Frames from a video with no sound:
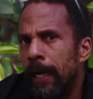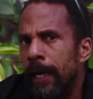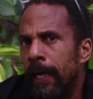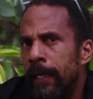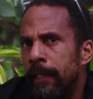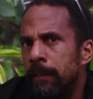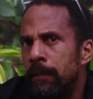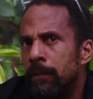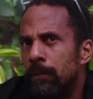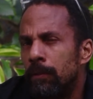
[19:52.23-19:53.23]

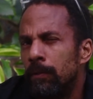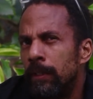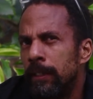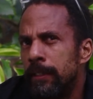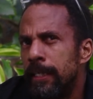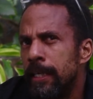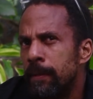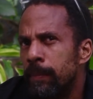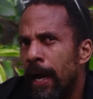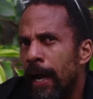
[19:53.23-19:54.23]
and the
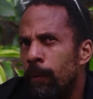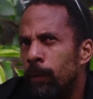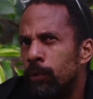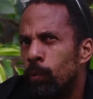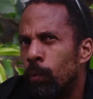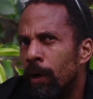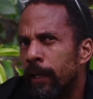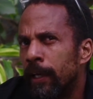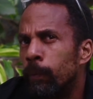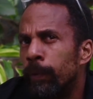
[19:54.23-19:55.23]
team that I was
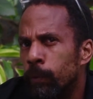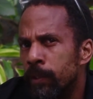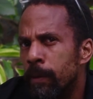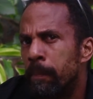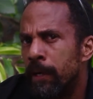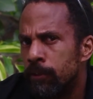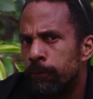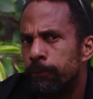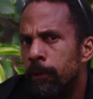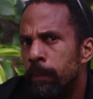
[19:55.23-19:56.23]
working with was a bunch
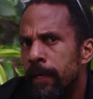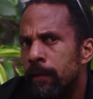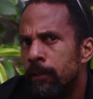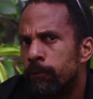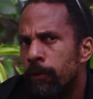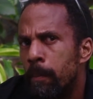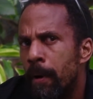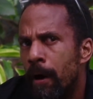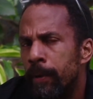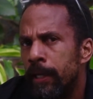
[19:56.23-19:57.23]
of filmmakers from
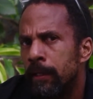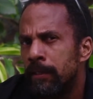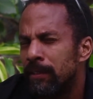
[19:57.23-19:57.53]
Barbados.